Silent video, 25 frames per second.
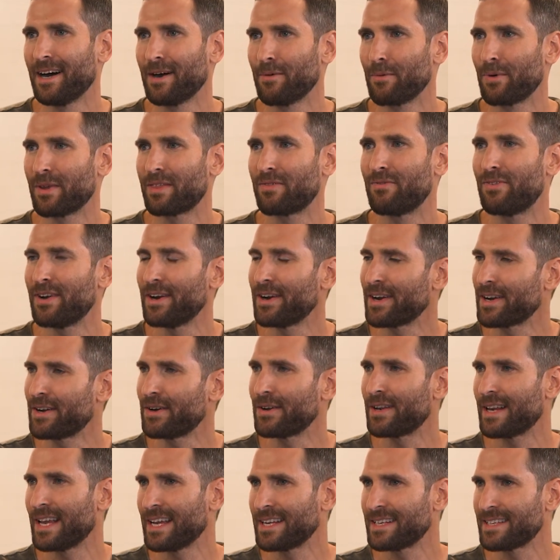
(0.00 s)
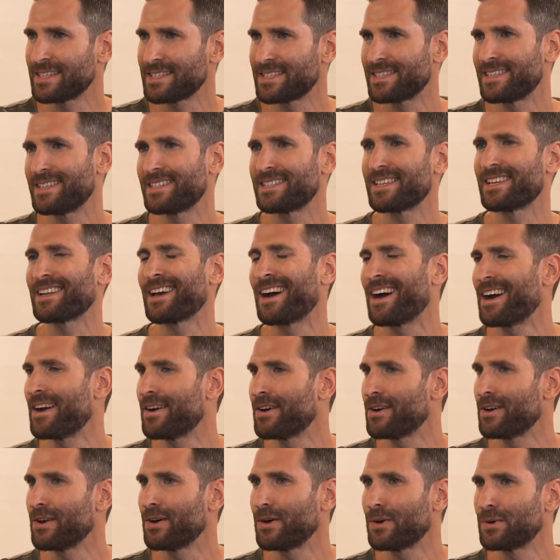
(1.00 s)
With very good latencies at
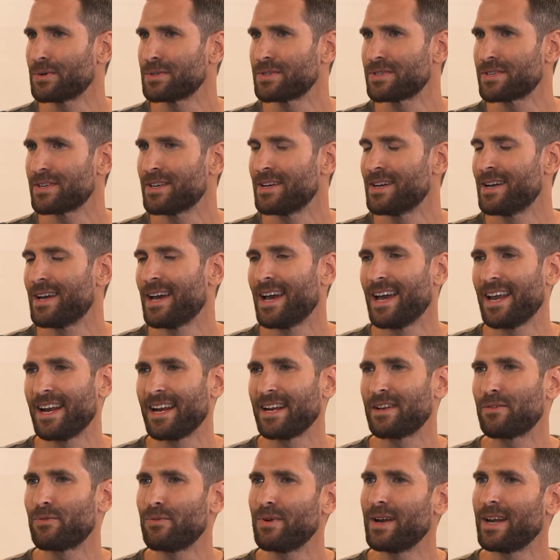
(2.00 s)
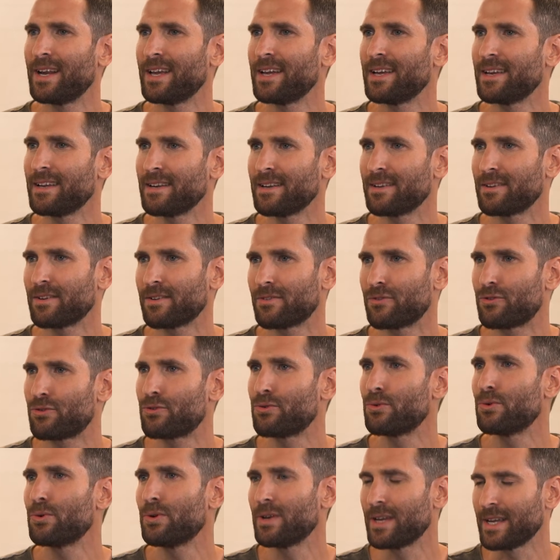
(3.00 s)
higher loads, and it really,
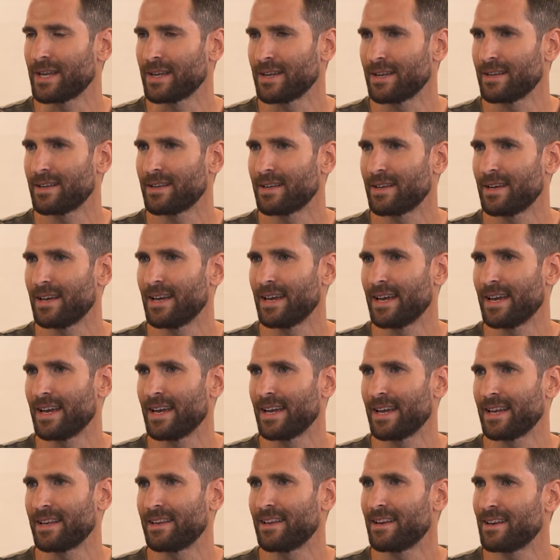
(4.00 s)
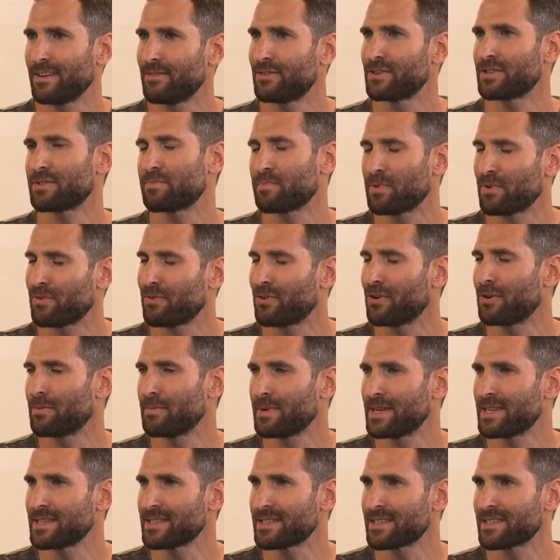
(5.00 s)
truly delivers
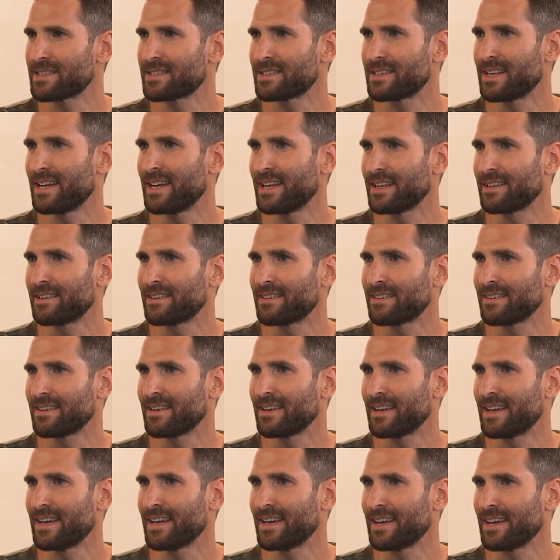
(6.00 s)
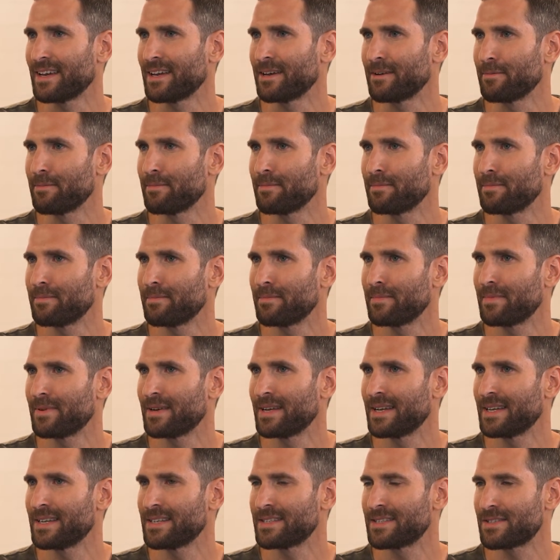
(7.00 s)
performance that
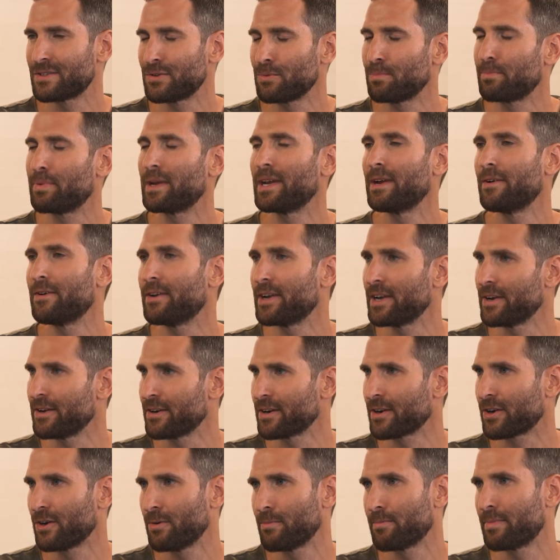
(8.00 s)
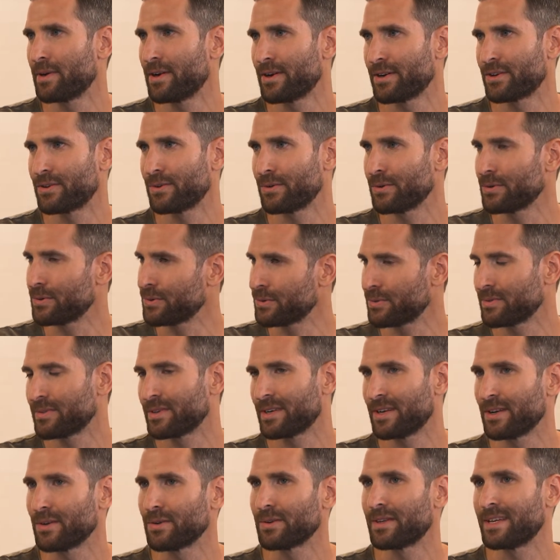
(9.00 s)
is superior compared to
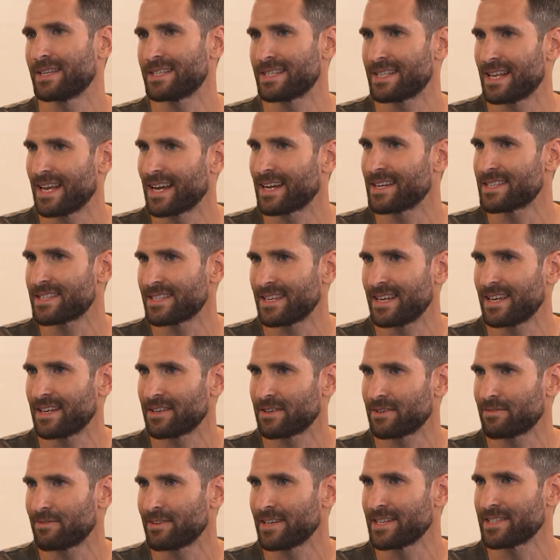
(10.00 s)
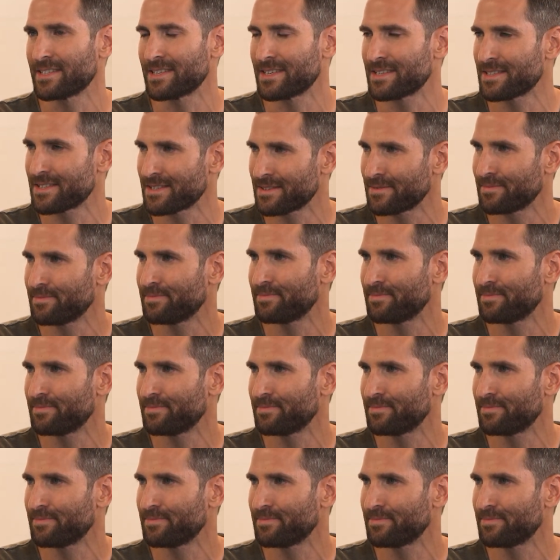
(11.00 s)
these legacy interfaces.